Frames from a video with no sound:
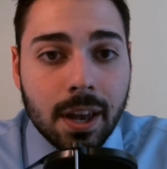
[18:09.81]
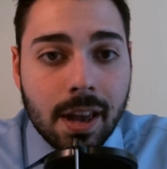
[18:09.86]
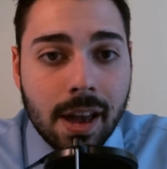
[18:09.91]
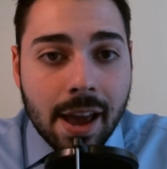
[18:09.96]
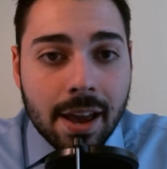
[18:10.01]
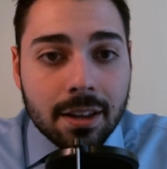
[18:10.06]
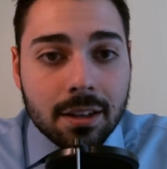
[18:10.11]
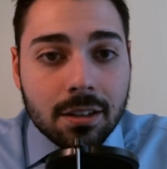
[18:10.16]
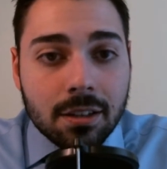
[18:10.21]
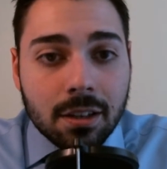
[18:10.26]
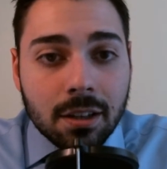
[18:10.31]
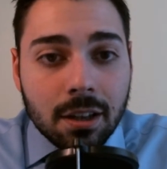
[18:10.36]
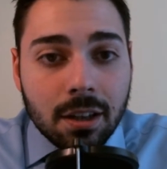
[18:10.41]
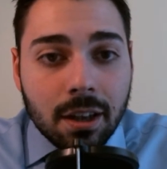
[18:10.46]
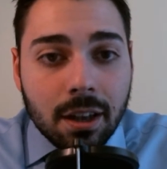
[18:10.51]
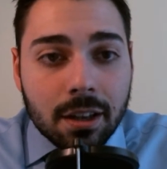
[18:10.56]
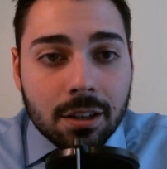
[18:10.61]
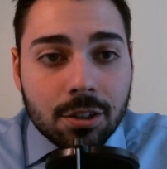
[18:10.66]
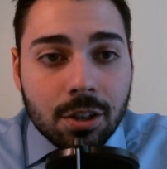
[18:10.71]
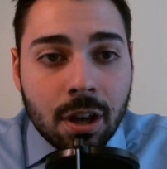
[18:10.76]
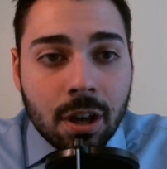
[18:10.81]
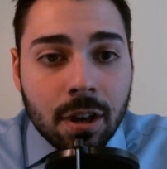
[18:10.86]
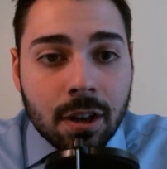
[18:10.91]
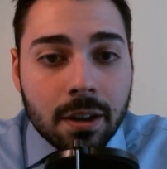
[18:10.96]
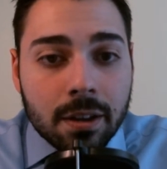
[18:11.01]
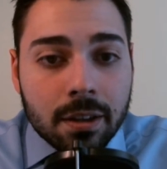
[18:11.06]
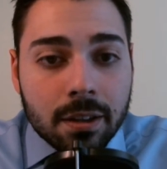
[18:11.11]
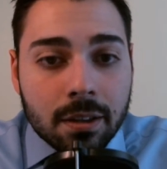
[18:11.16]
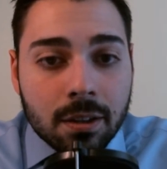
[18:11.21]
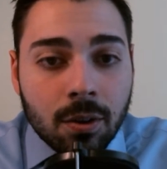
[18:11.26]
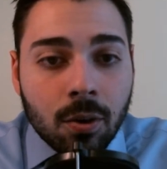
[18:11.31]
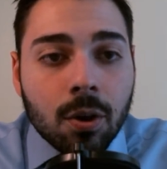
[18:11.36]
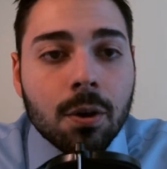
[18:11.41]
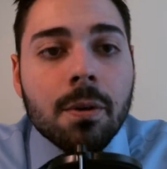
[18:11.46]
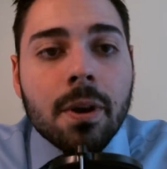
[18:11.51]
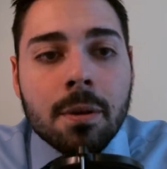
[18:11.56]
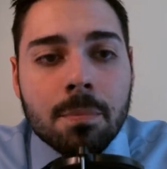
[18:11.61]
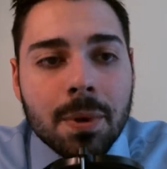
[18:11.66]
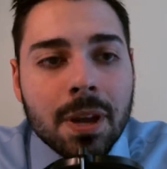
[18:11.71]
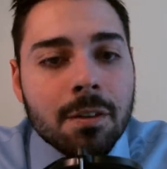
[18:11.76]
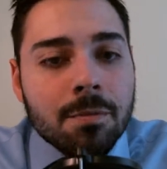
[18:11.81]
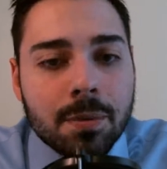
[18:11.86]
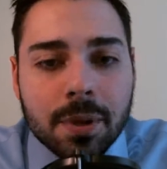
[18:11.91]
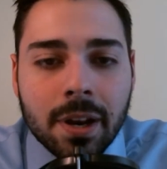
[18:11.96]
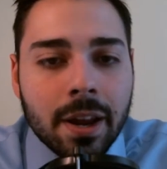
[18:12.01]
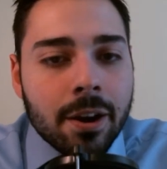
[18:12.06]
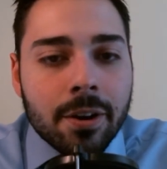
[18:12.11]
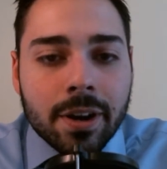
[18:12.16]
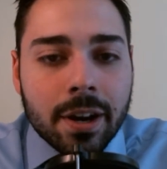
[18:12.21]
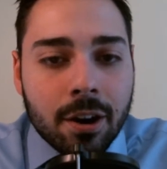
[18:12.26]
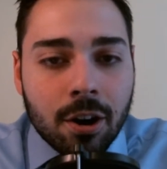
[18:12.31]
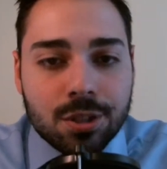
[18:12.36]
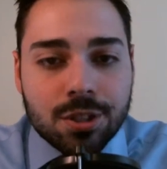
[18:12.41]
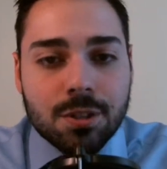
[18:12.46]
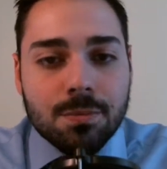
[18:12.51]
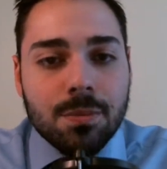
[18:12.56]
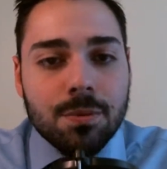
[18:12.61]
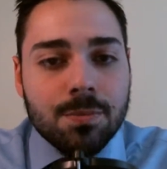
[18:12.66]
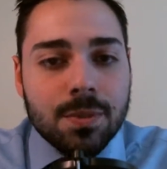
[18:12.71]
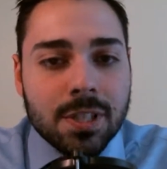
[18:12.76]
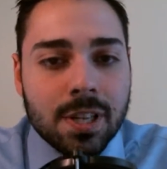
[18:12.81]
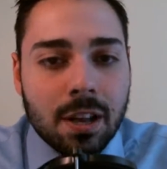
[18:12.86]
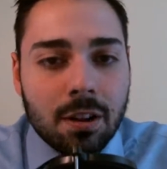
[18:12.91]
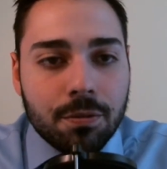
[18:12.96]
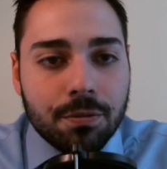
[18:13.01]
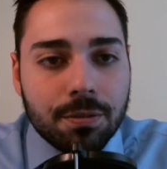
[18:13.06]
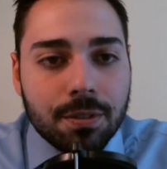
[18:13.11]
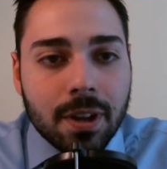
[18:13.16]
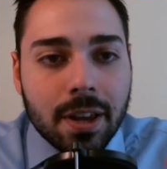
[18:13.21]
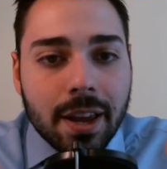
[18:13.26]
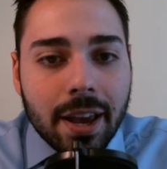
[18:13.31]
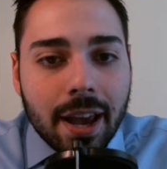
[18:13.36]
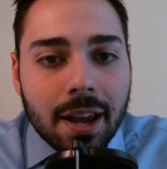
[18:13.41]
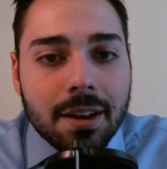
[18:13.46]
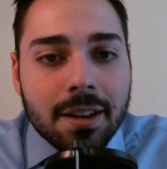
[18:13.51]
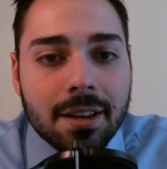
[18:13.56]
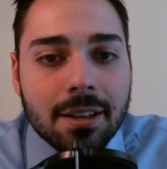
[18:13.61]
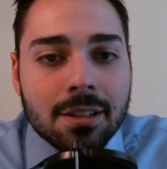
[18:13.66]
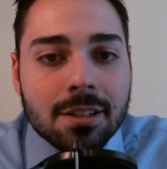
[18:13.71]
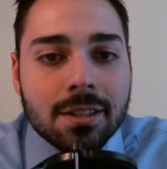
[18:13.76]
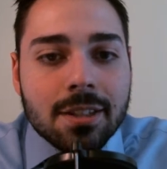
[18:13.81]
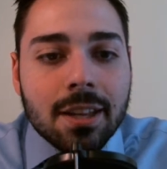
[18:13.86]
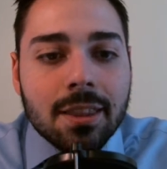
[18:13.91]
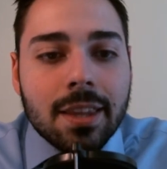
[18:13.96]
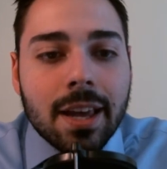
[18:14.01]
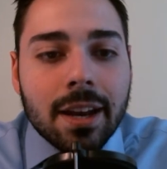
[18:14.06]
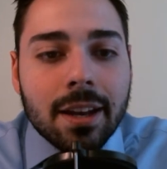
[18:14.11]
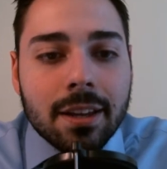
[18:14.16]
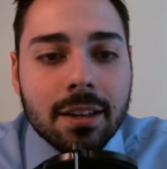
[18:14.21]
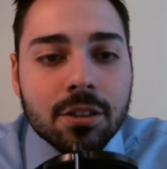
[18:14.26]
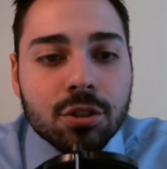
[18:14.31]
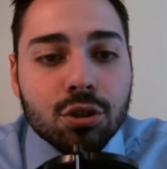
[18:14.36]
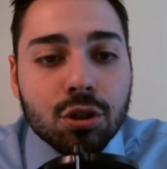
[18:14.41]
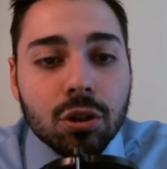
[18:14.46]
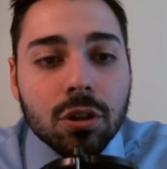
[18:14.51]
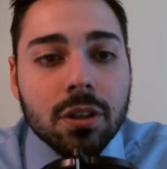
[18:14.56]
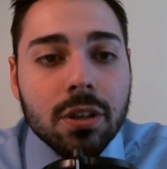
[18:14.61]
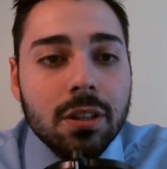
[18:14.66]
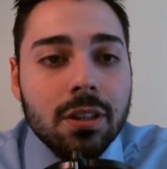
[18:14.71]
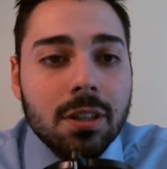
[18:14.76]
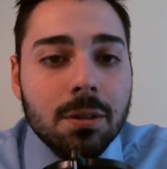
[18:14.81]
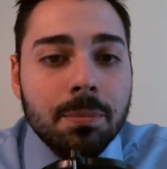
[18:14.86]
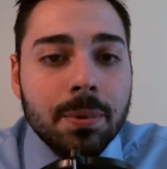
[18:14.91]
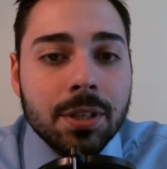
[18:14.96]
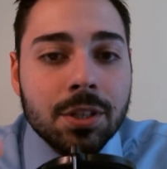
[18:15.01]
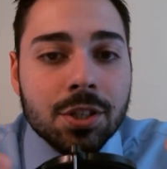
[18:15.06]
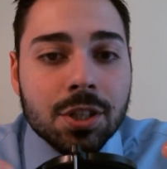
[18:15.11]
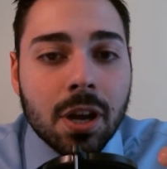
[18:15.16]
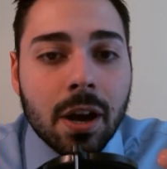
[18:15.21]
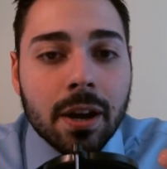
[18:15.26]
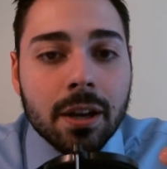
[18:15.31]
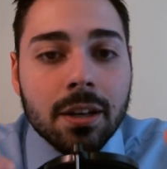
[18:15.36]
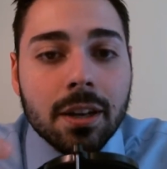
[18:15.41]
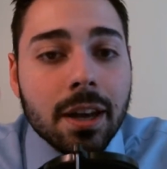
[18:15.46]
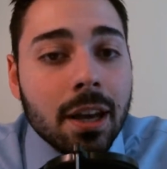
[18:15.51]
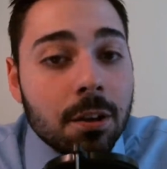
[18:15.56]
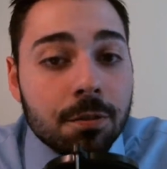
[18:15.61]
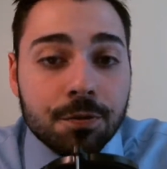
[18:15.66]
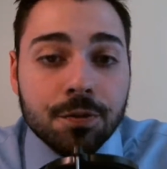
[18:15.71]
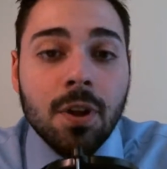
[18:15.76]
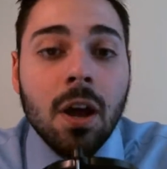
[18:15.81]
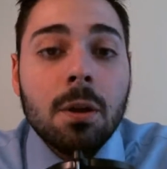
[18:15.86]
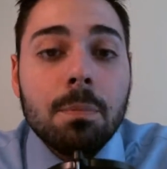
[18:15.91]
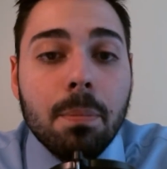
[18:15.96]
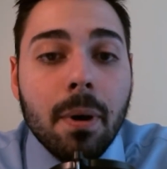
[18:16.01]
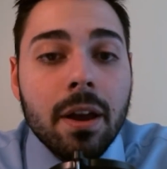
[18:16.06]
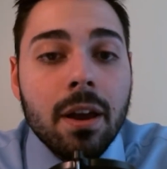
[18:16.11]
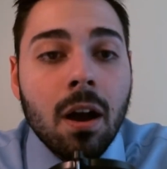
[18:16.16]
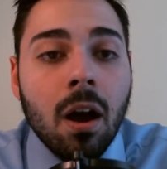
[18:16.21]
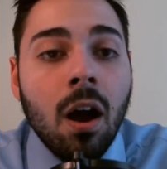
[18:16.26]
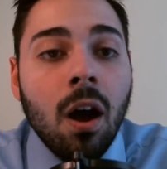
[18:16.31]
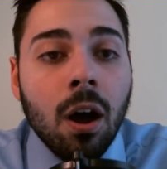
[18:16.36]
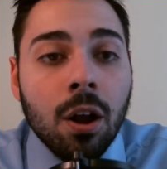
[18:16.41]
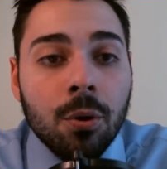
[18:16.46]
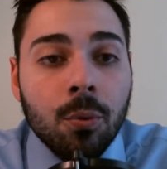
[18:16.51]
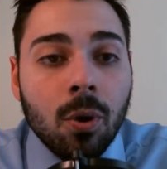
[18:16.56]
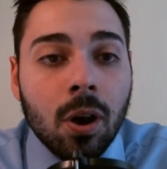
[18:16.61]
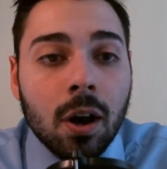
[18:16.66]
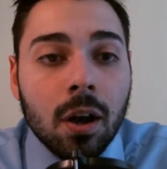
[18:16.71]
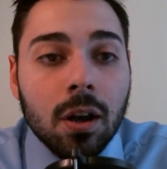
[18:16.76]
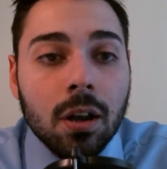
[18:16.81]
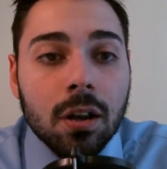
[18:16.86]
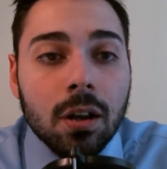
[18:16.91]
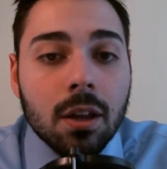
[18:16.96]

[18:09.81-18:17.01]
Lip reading: and or it may have been Erik Karlsson himself, and he said that he's looking to be signed, if not by Ottawa,